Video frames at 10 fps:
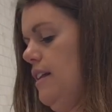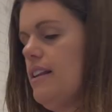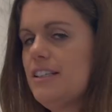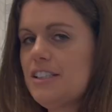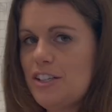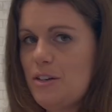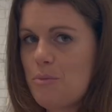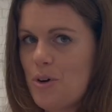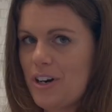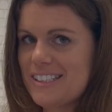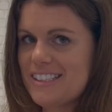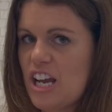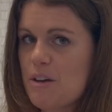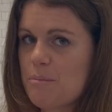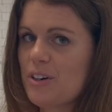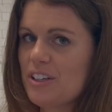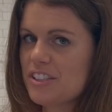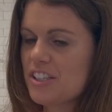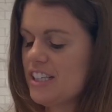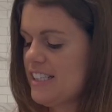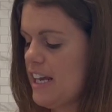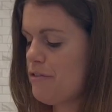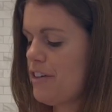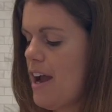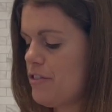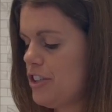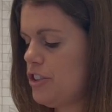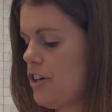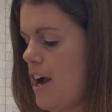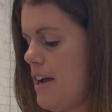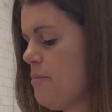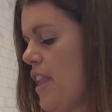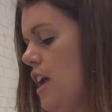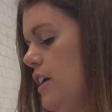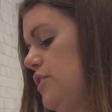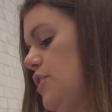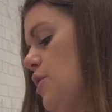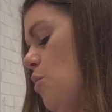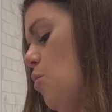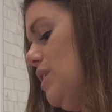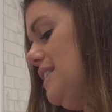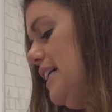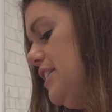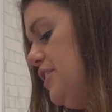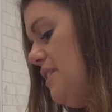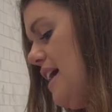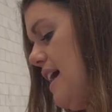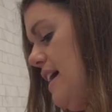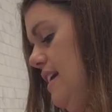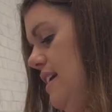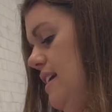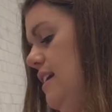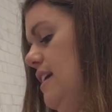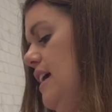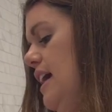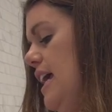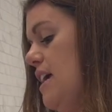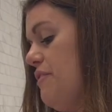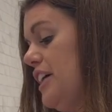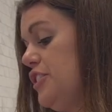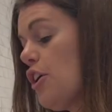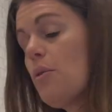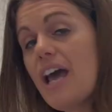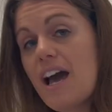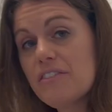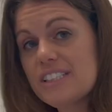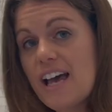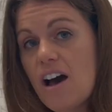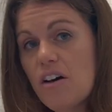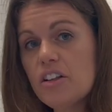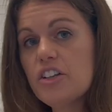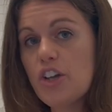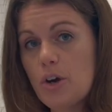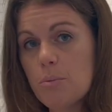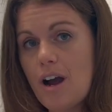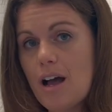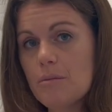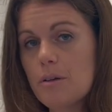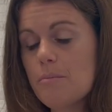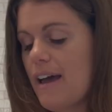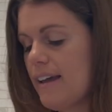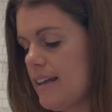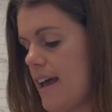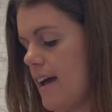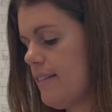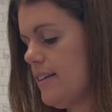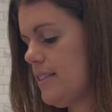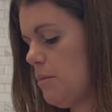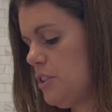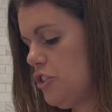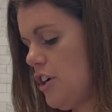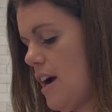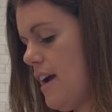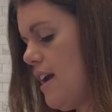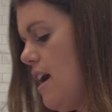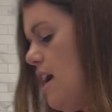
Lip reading: This is an important step, or else it's going to take forever to dry. So once I do that, if I don't have a towel, no problem, I can hang this up to dry.